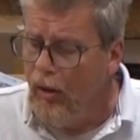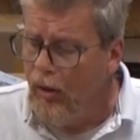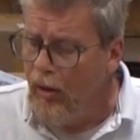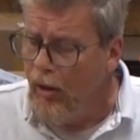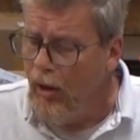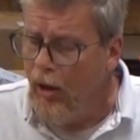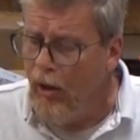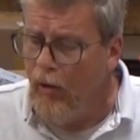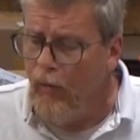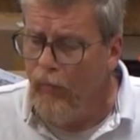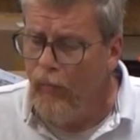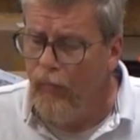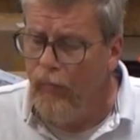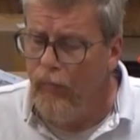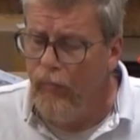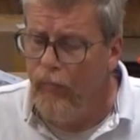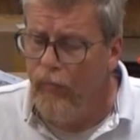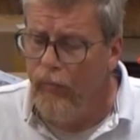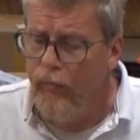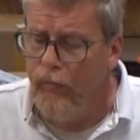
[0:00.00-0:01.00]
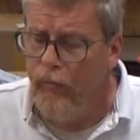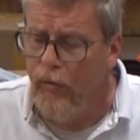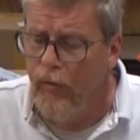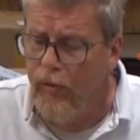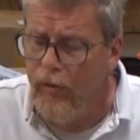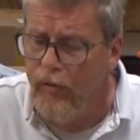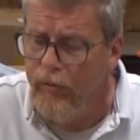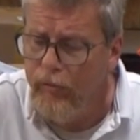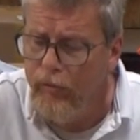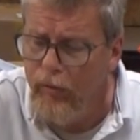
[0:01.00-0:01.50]
Now,
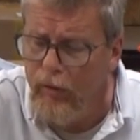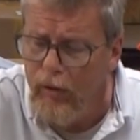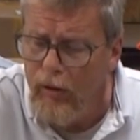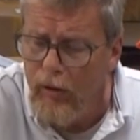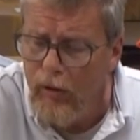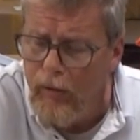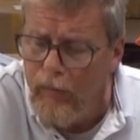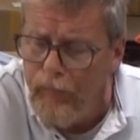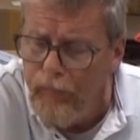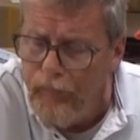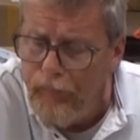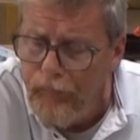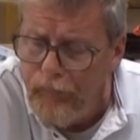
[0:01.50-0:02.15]
for the trigger,